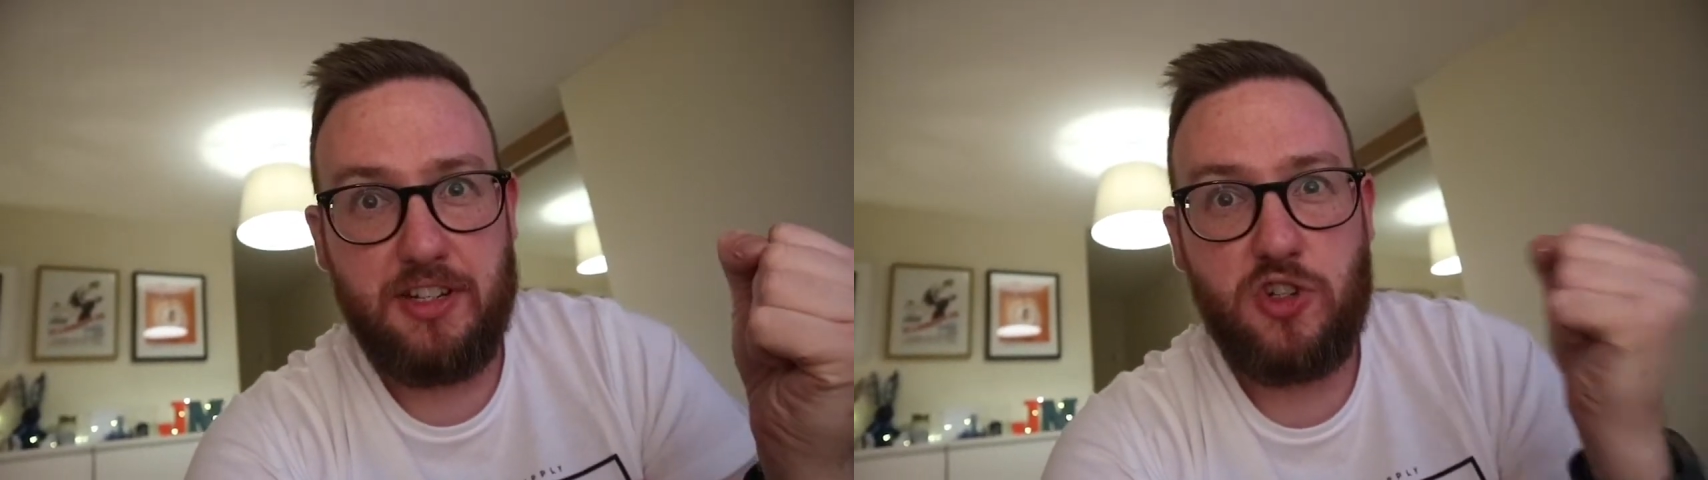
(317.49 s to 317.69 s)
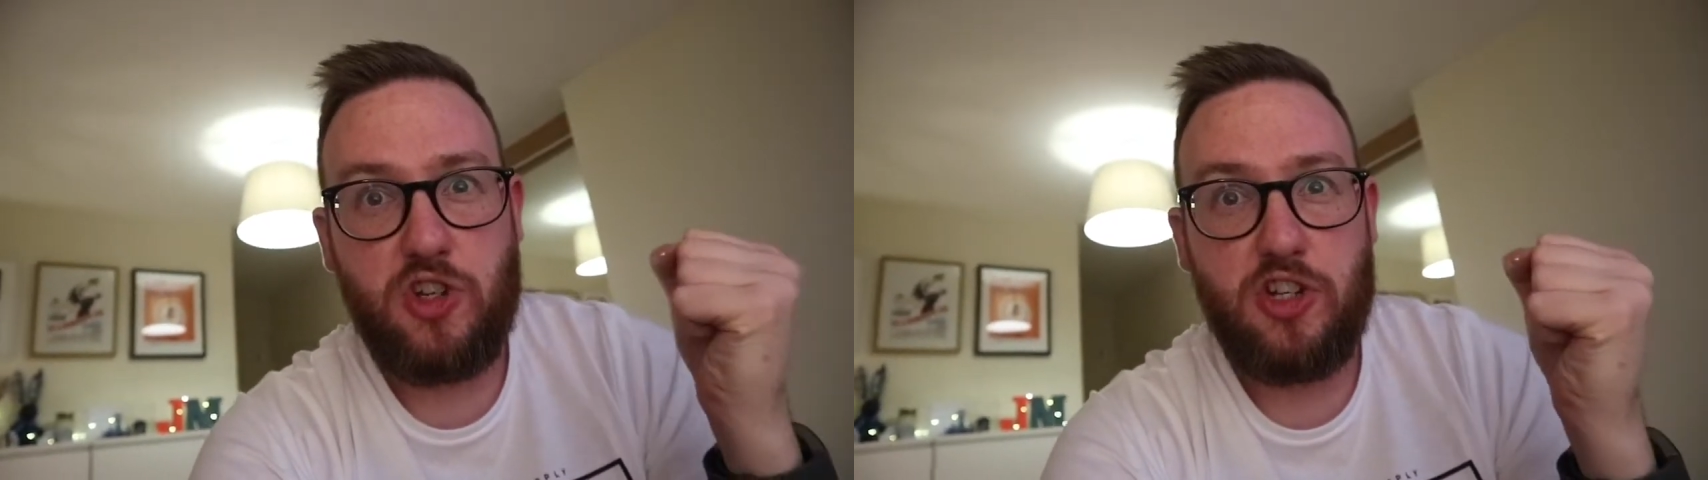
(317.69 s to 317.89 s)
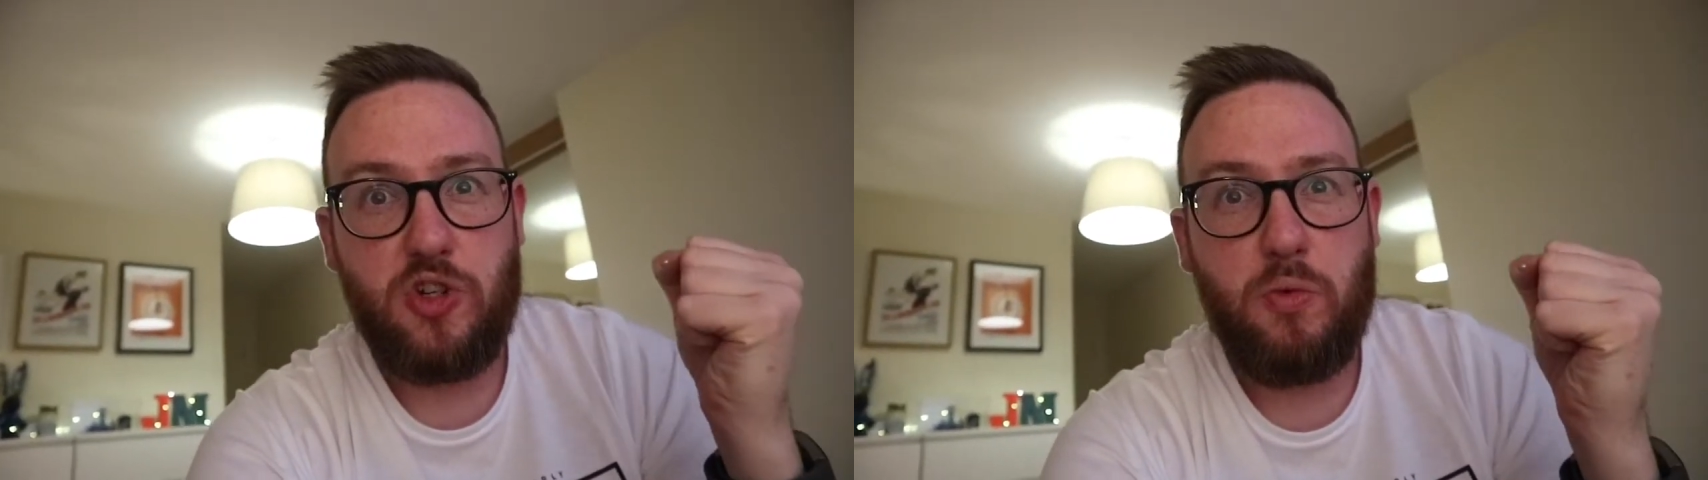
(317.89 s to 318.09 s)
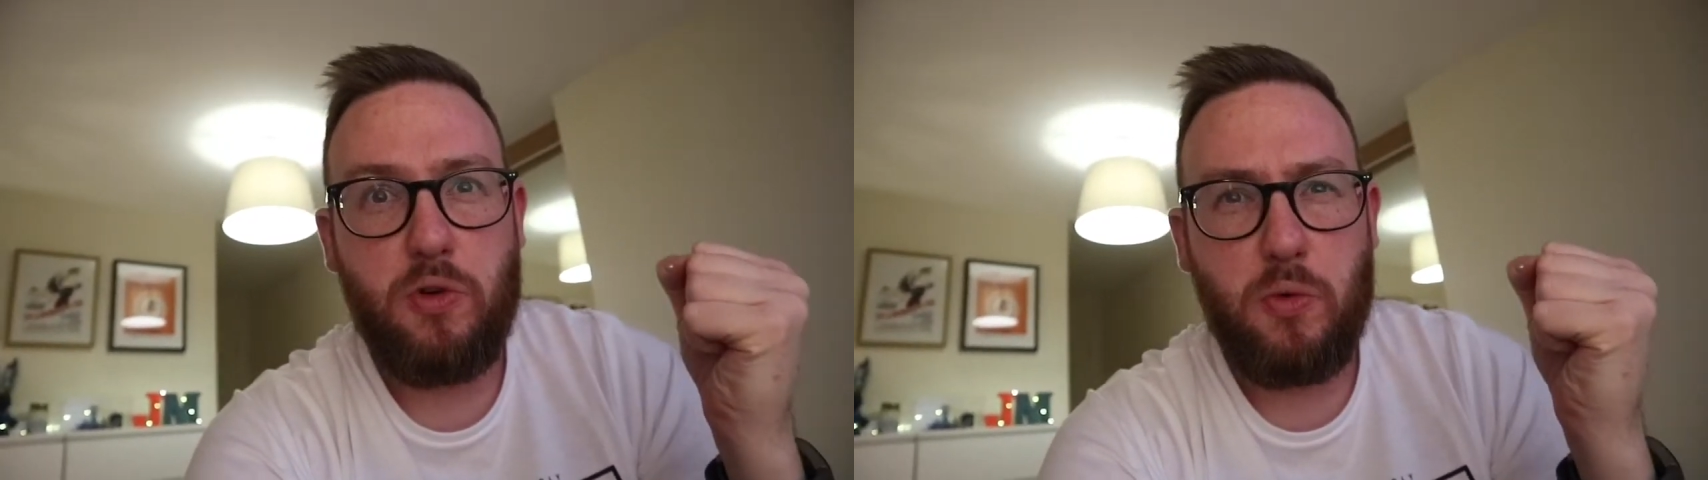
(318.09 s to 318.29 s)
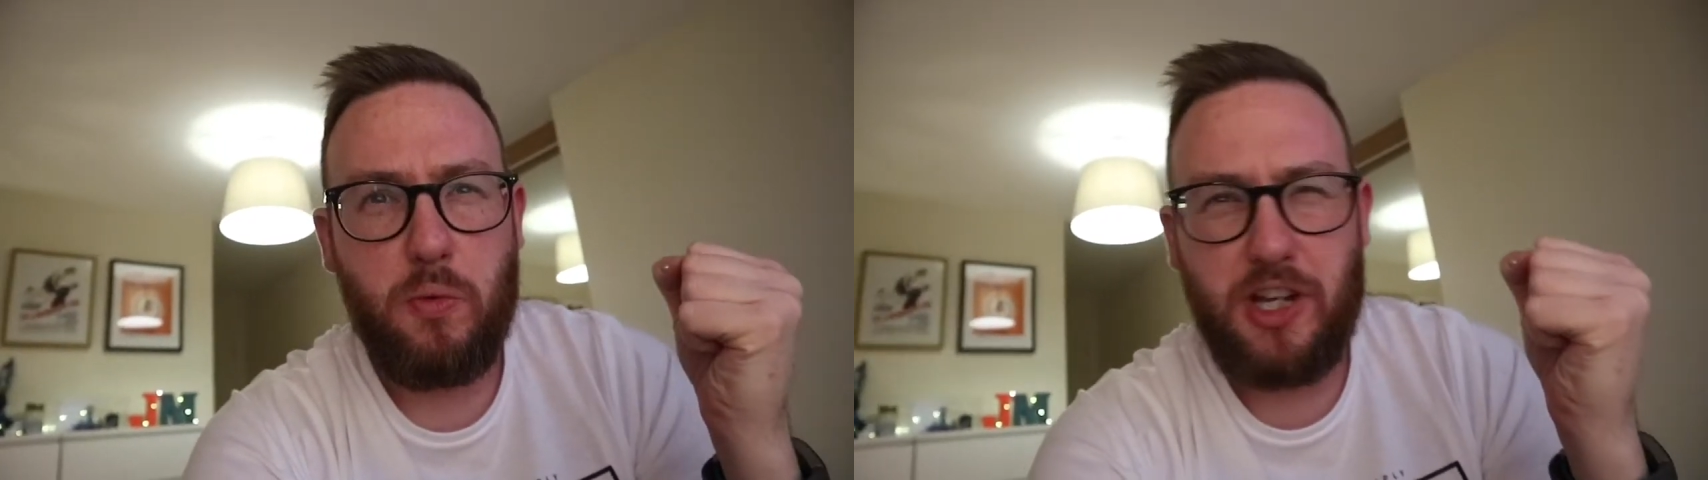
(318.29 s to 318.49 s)
so I don't want
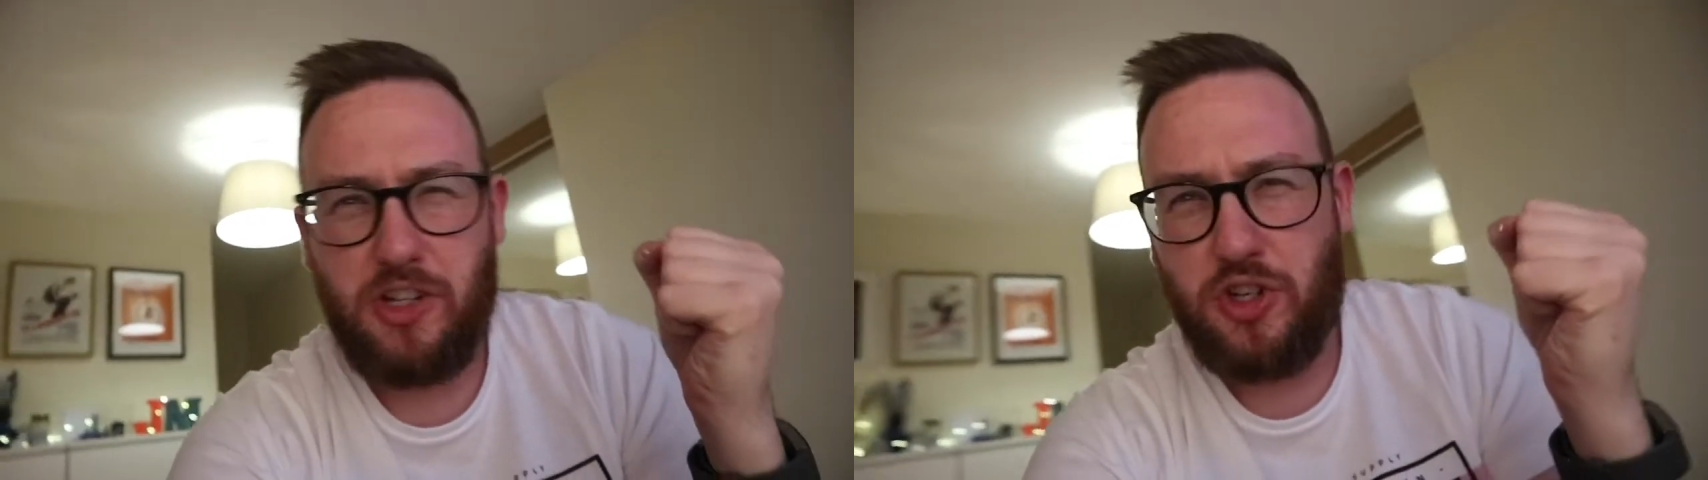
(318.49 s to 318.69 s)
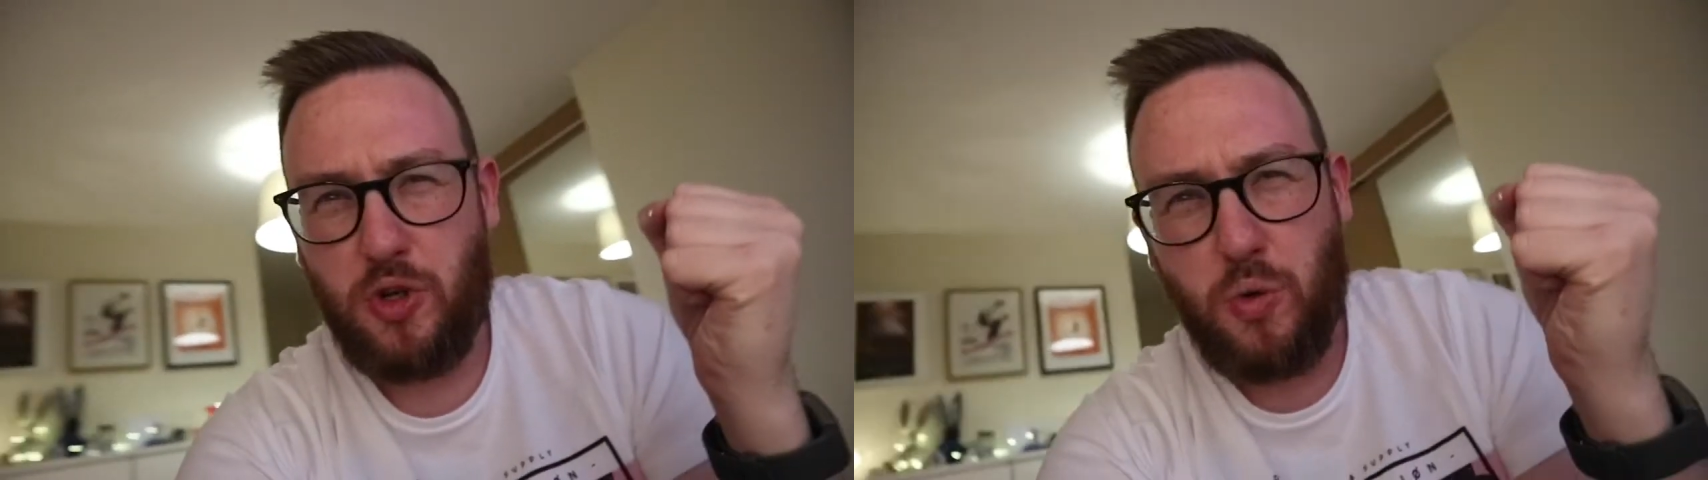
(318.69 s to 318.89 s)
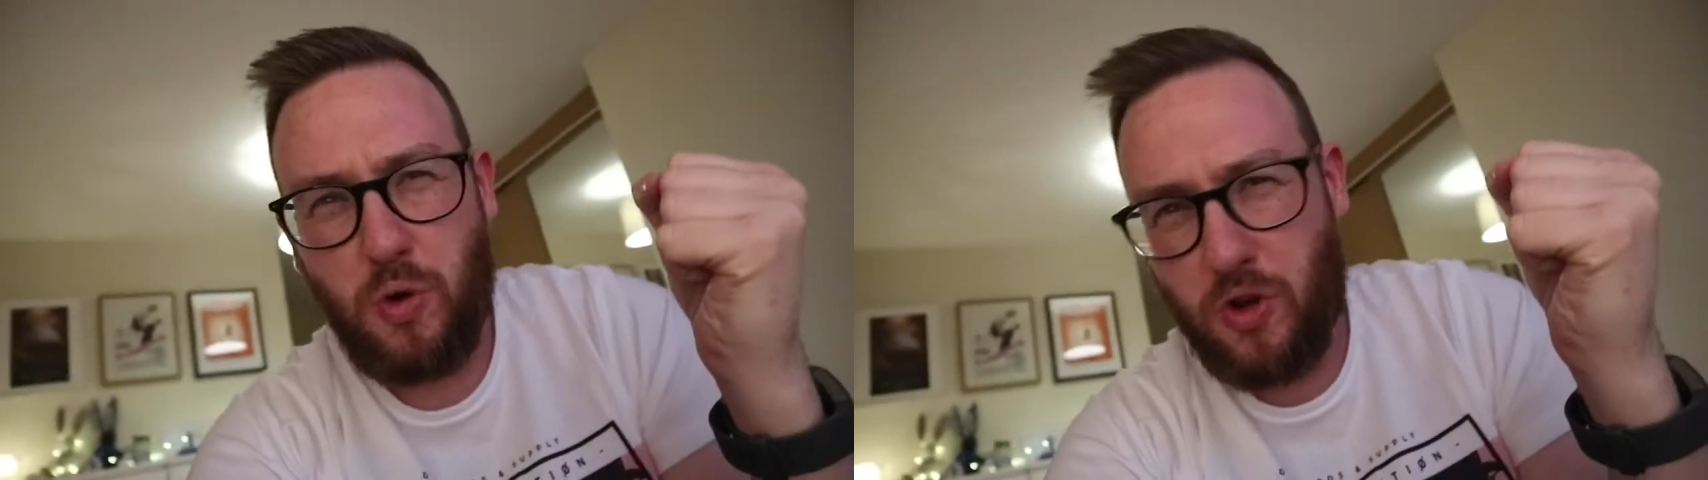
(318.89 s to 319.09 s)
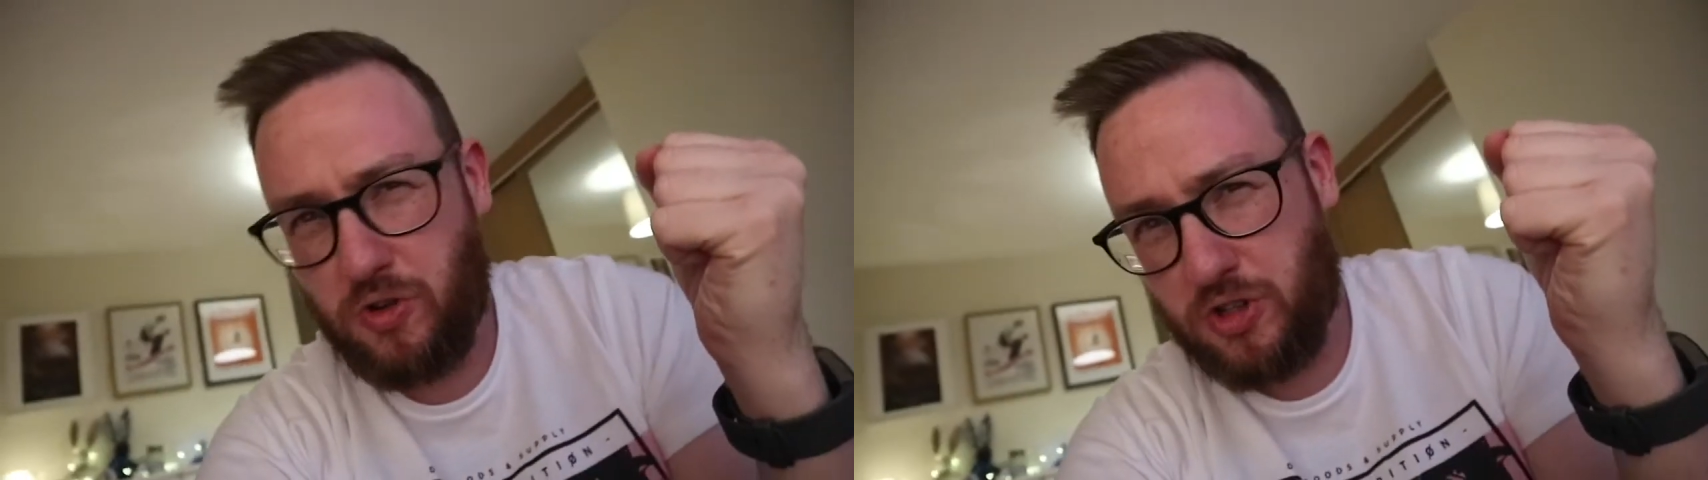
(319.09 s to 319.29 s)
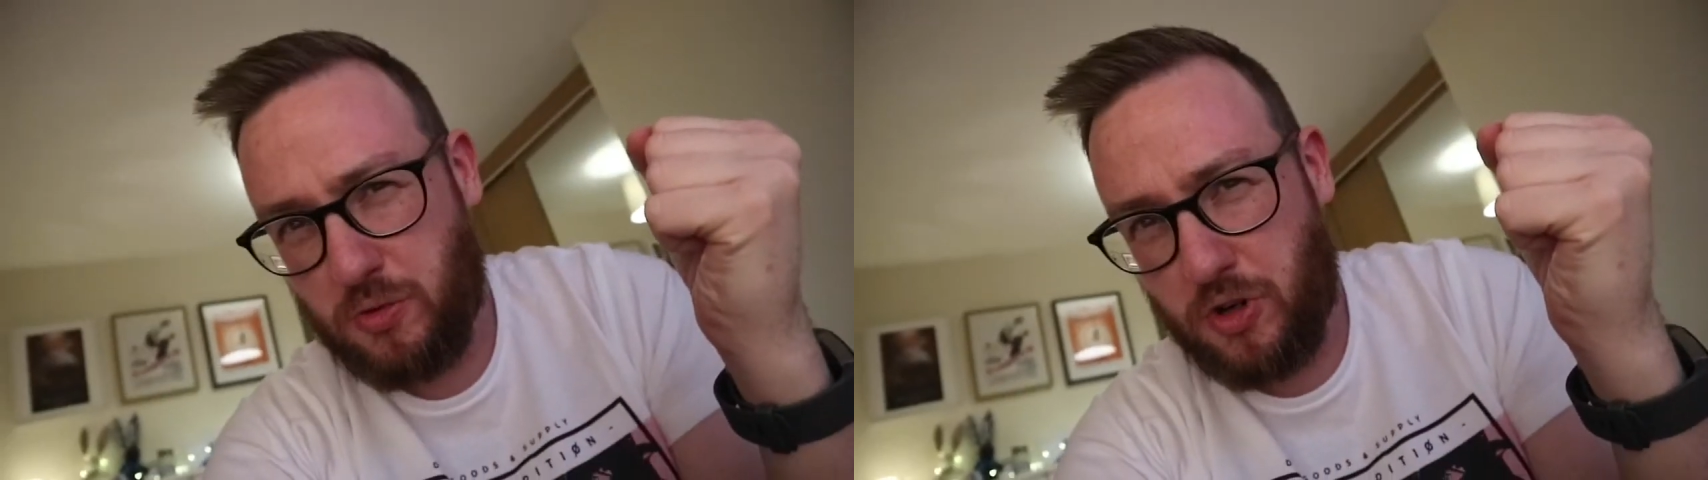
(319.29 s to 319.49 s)
to wait too long
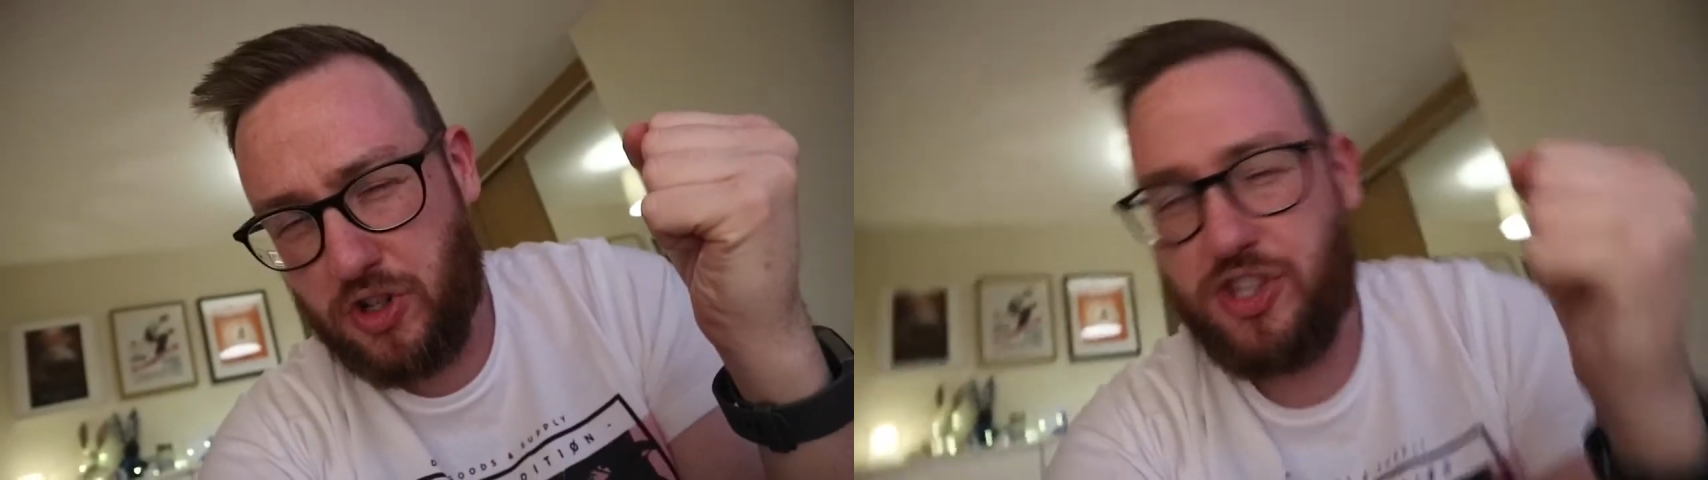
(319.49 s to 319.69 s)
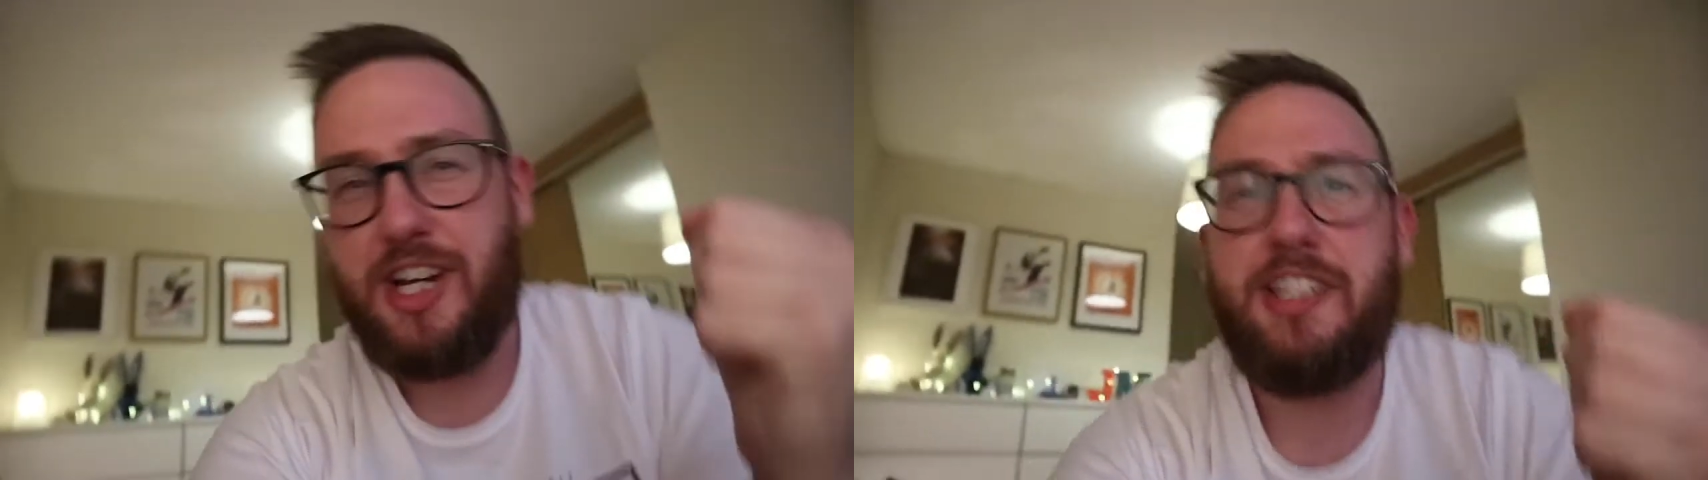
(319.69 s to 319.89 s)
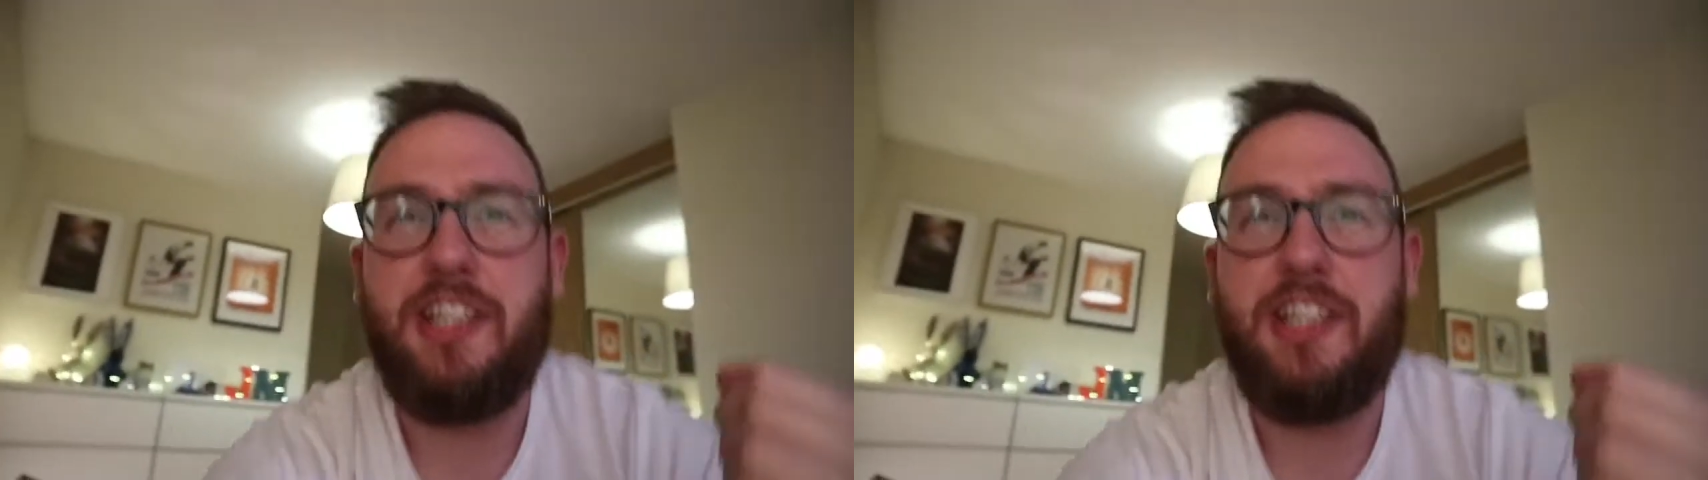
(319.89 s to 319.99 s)
to watch that.